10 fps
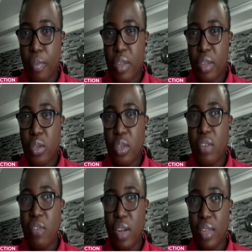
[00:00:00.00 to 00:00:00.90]
So the
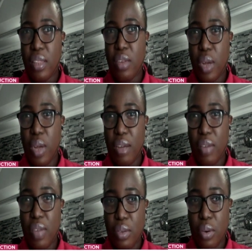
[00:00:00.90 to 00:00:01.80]
fact that we're having
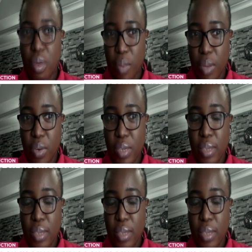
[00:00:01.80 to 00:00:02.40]
to commemorate